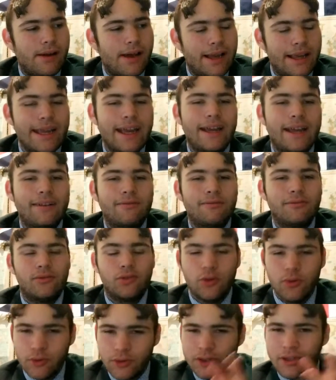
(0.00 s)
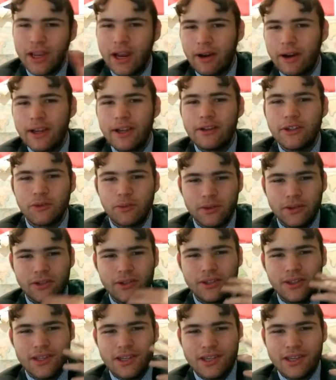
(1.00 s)
again, two scenarios, which
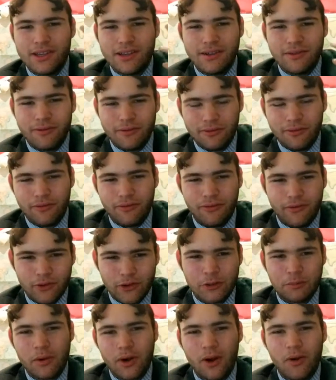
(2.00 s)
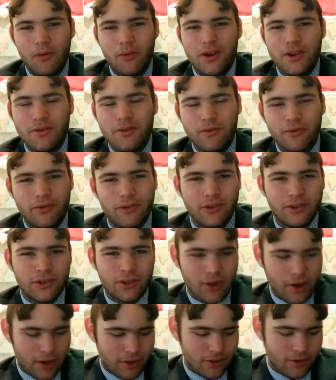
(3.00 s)
is the first part where you first
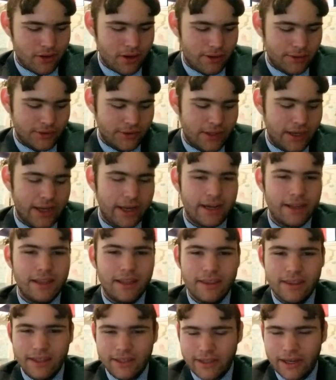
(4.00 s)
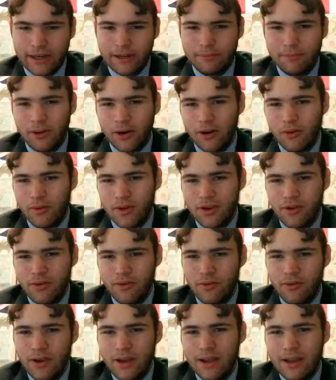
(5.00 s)
talk to her outside, then the second part where
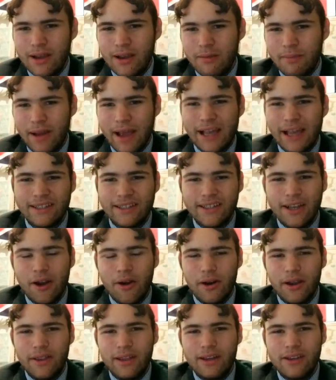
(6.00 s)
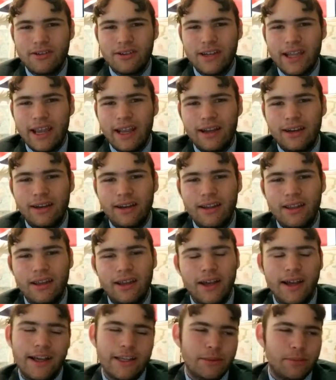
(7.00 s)
you pass out and then you're taken to the
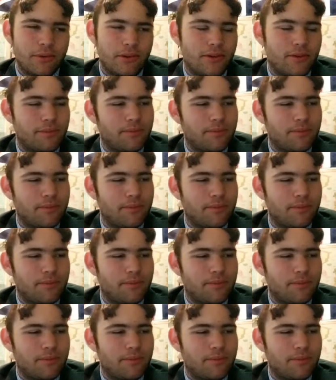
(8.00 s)
hospital.